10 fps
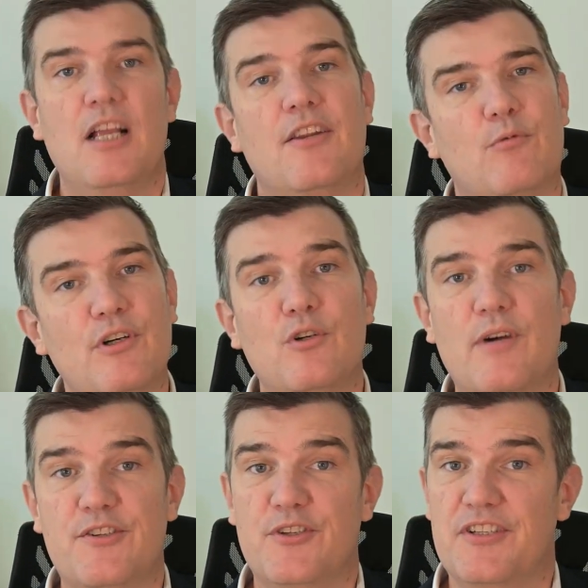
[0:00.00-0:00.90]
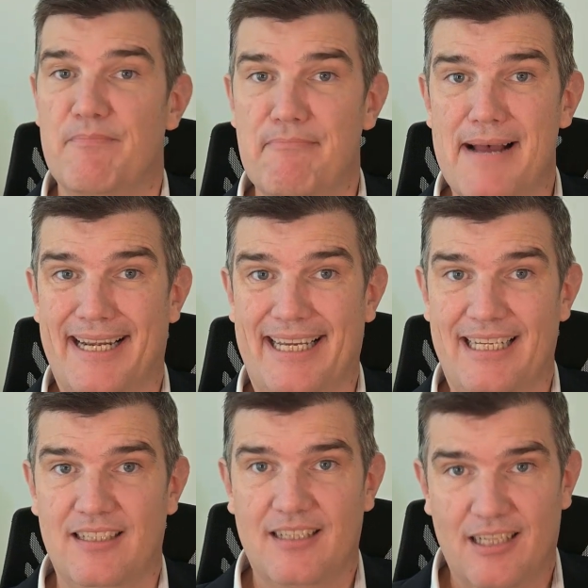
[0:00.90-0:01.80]
The real question is money,
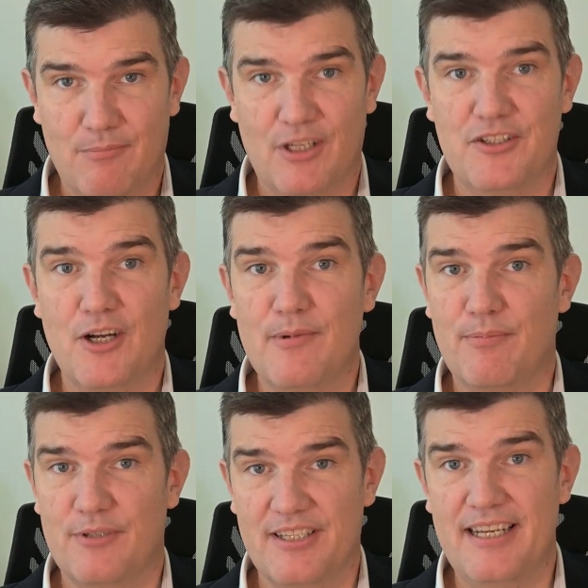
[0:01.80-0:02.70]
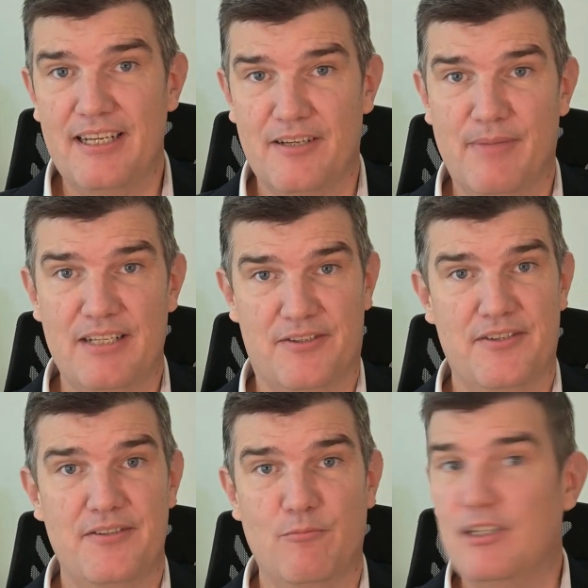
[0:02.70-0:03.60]
and by the time a proceeding
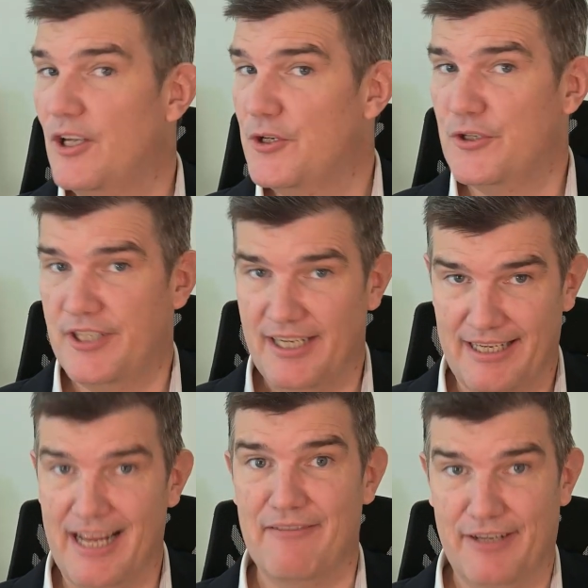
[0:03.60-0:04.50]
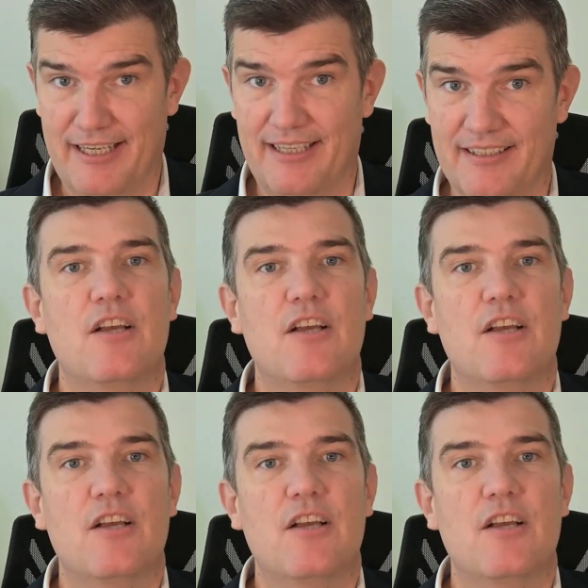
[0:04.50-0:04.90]
commences, will OceanGate have any?